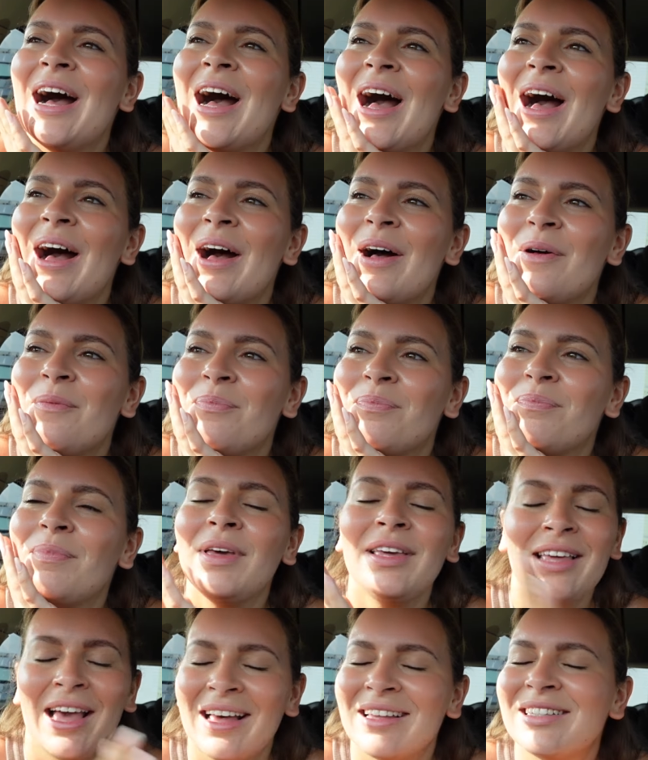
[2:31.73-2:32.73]

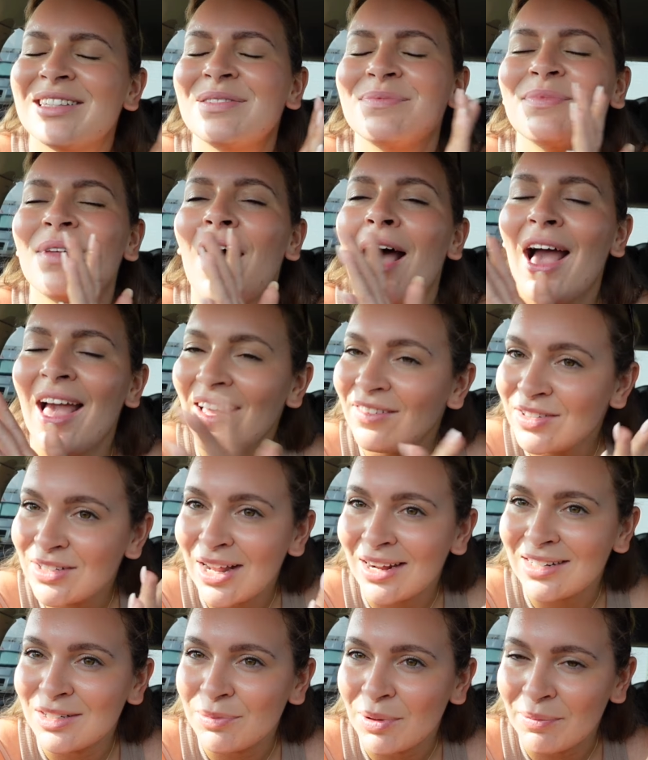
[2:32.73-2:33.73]
But yes, I have
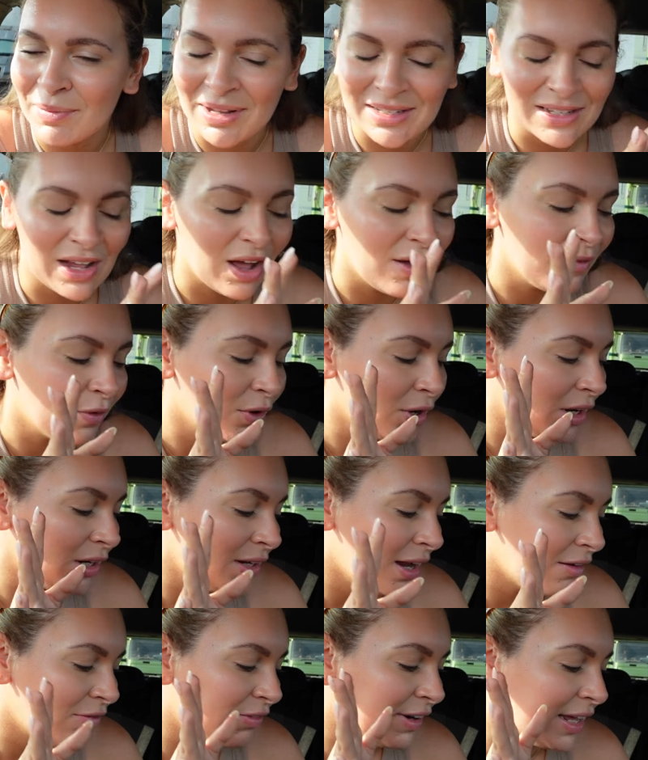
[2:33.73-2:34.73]
decided to bring myself on a
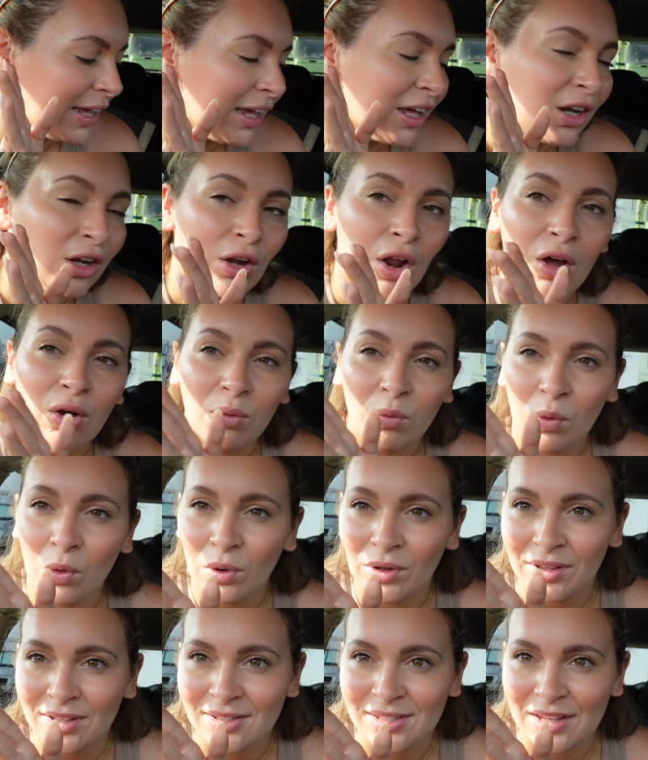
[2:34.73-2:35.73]
lovely long
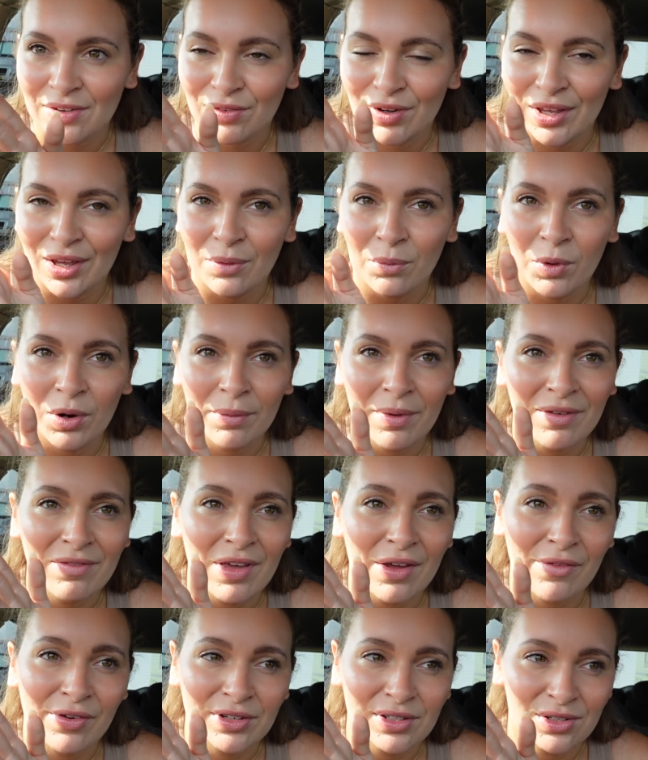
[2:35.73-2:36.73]
walk this evening in one of my
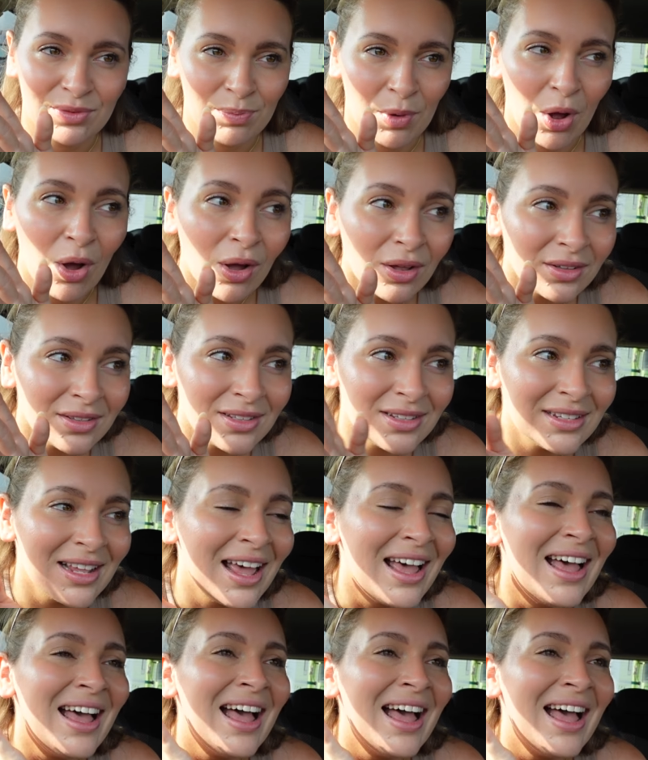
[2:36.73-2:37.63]
favorite spots.